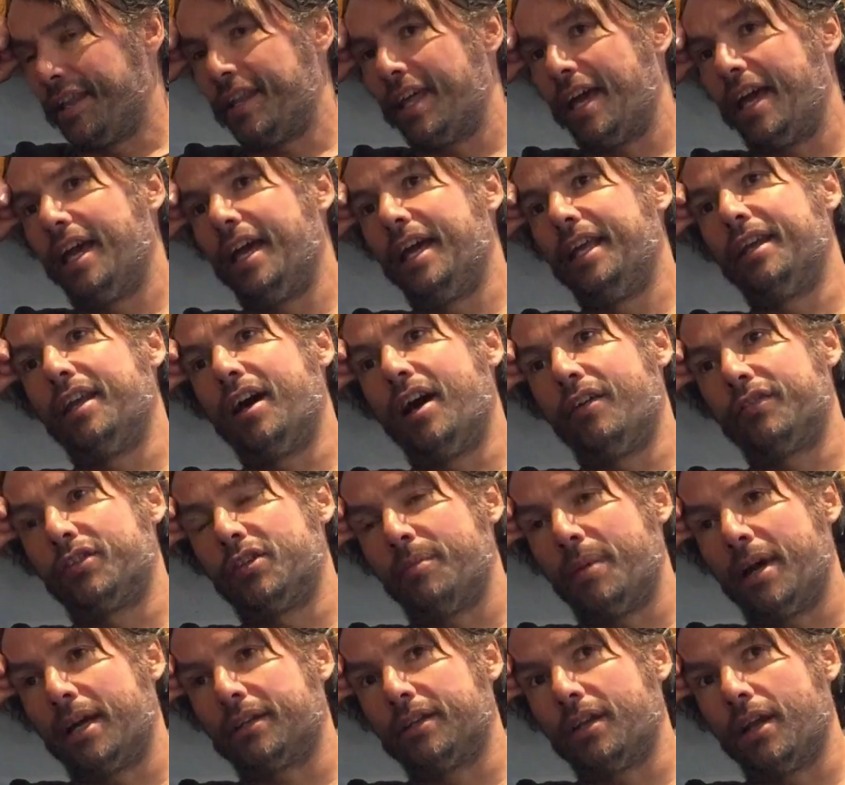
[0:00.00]
And then
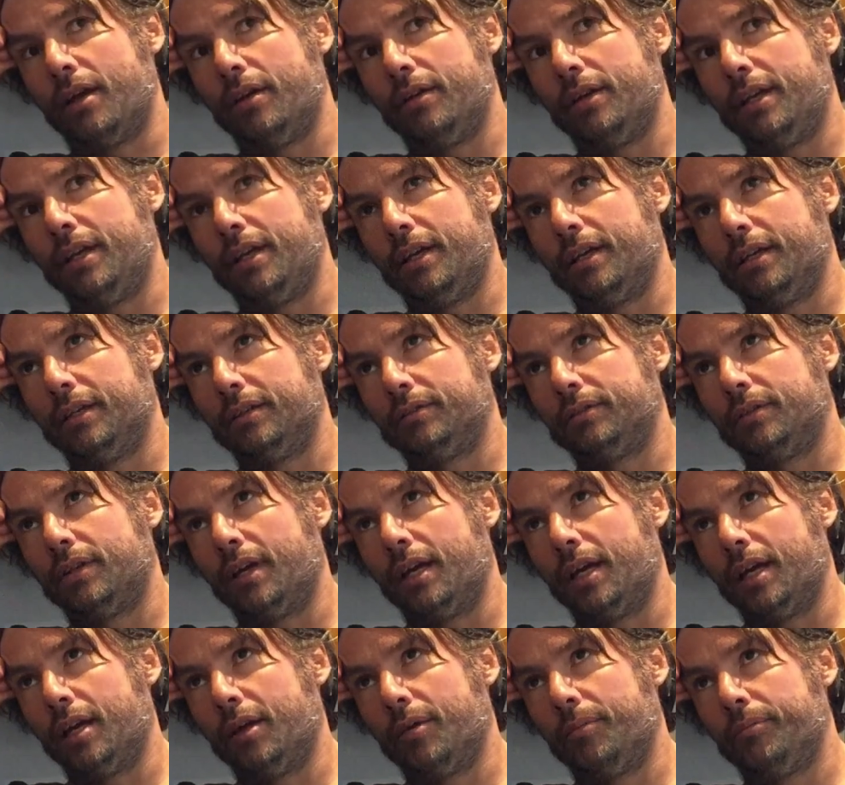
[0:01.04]
after Magnolia,
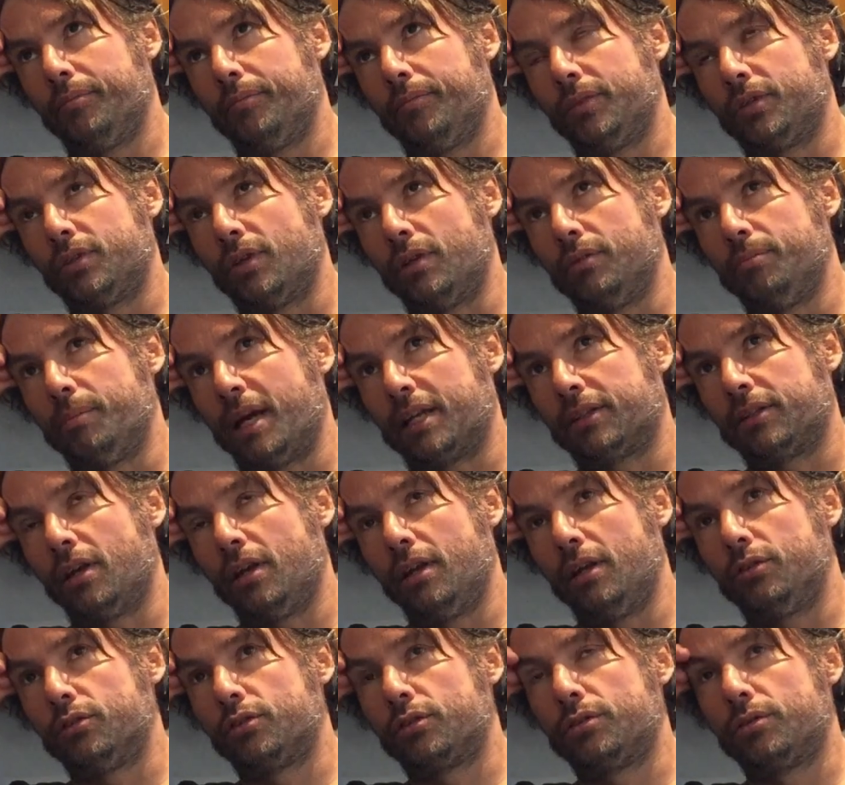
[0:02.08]
so
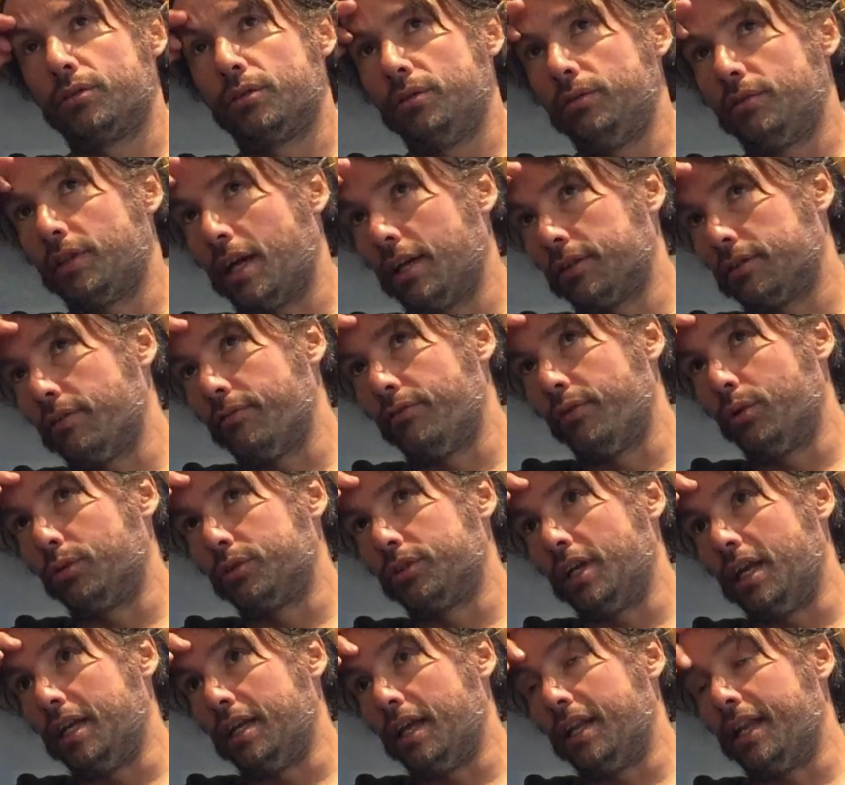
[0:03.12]
Magnolia is
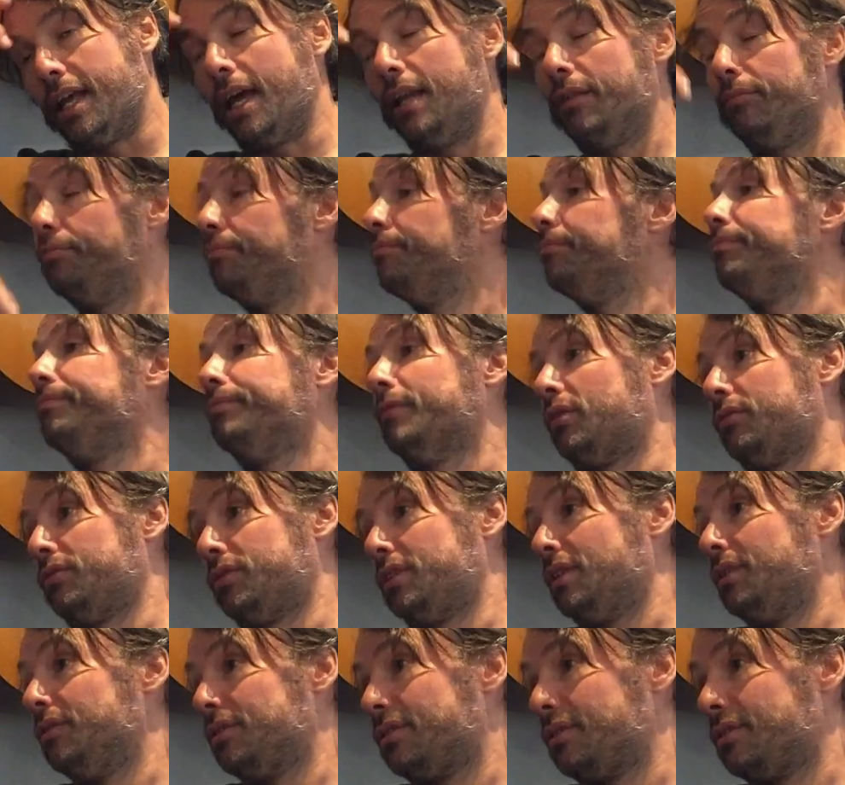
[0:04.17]
2014, and then
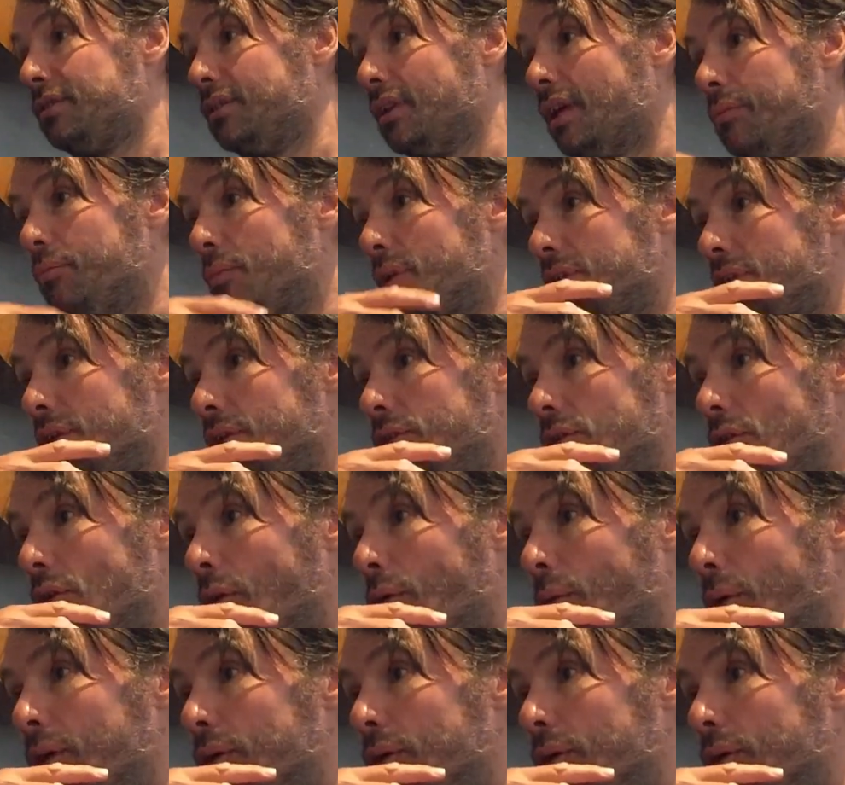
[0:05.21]
obviously then we did Your